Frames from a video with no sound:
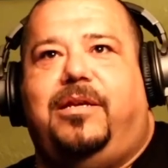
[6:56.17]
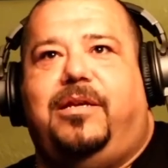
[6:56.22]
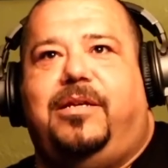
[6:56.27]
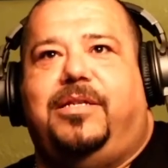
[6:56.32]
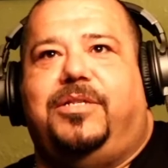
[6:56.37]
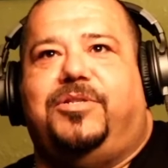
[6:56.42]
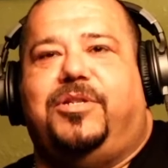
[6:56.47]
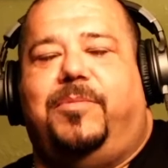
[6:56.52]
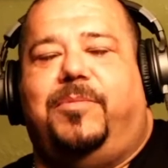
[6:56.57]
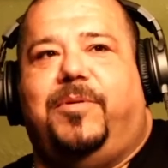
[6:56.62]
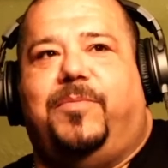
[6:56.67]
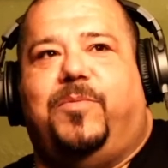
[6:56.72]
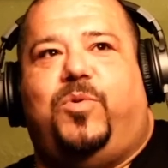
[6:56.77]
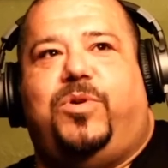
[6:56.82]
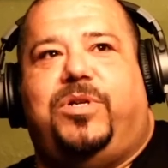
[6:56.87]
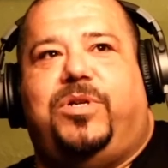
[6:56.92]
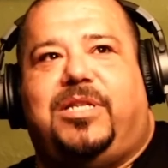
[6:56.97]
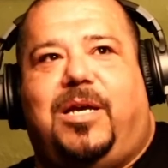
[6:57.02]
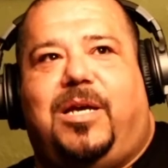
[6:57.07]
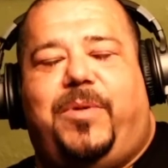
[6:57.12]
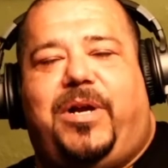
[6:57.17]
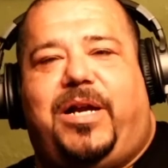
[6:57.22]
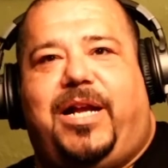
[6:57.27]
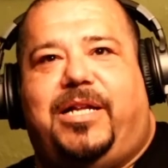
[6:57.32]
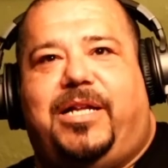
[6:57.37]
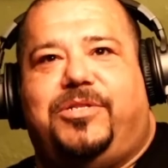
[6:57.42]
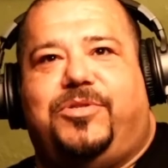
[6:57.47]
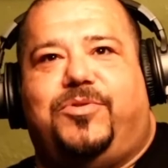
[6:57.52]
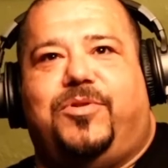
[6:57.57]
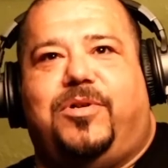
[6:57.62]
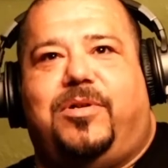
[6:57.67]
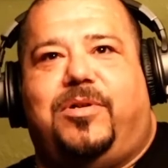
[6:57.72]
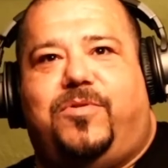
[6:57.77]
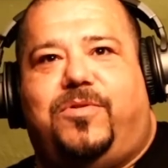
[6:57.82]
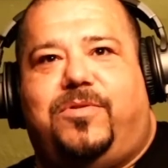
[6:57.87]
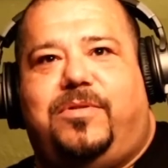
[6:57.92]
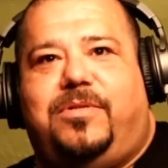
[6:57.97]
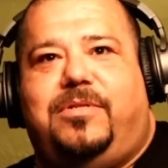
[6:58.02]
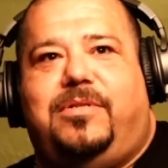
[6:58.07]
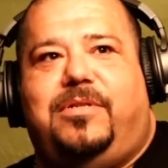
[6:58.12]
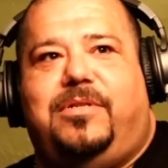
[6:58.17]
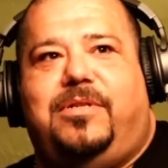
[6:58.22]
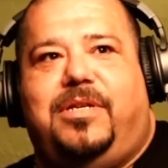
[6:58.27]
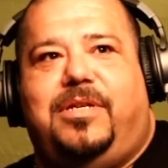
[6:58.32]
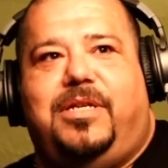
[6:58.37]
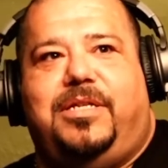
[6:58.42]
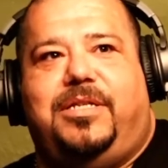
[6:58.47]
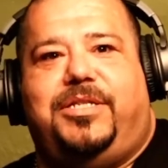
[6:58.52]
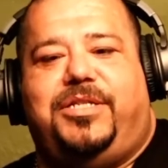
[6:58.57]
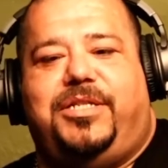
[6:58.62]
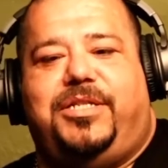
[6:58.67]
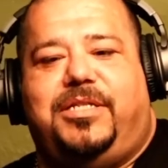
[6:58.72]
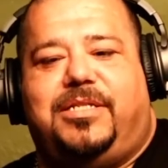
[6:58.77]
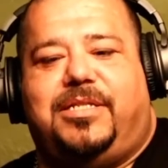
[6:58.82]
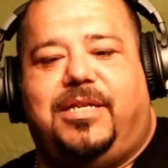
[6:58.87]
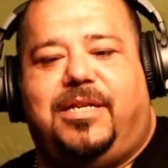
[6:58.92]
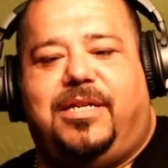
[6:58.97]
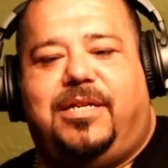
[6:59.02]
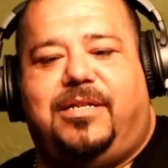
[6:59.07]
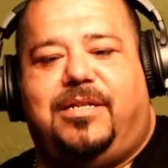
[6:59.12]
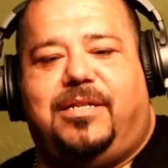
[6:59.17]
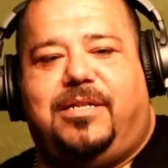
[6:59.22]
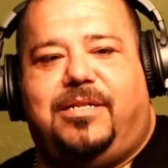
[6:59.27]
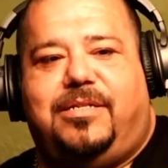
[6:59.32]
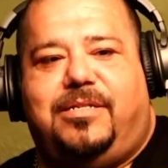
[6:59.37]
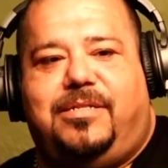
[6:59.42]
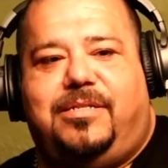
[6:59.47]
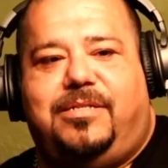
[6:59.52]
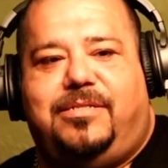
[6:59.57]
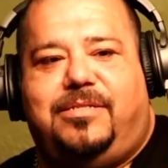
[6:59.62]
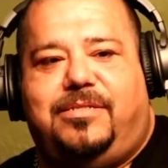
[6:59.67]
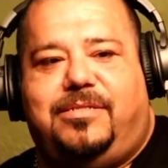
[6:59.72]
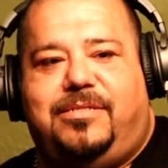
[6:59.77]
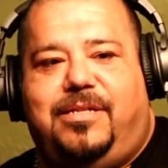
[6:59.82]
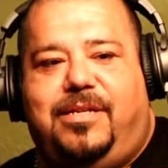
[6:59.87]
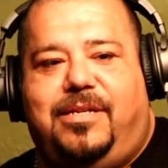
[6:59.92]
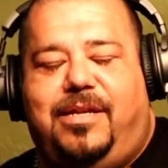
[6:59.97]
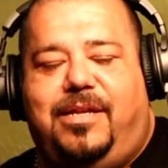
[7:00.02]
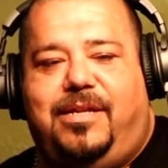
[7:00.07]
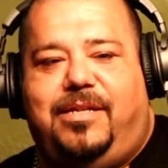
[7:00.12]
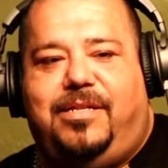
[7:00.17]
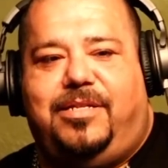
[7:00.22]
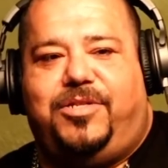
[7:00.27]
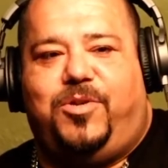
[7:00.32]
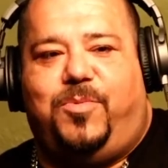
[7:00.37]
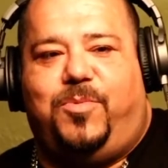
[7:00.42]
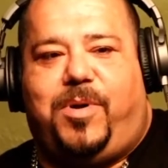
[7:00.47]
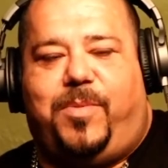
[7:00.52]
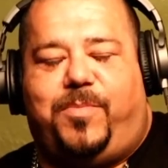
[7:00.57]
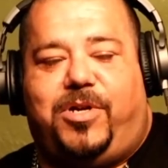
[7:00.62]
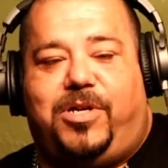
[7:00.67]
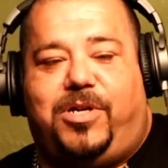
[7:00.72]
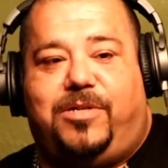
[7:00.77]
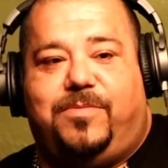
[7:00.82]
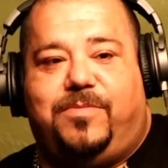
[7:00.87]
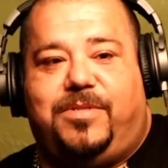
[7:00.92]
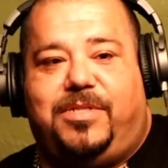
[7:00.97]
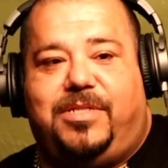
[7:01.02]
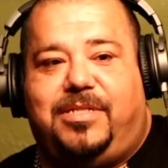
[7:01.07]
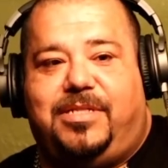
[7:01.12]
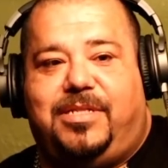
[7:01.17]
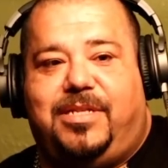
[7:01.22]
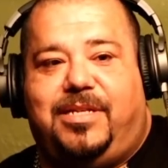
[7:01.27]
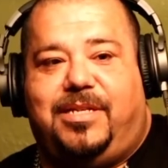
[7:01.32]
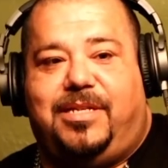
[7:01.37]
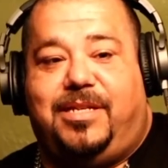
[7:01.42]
So I remember one time I got in trouble. She said, told my mom, she said,